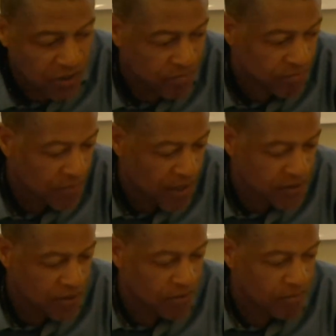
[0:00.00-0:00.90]
can,
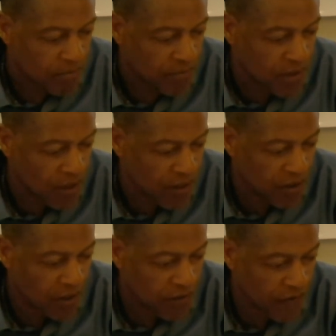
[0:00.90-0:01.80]
as a
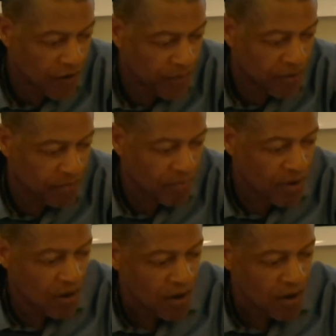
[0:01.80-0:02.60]
developing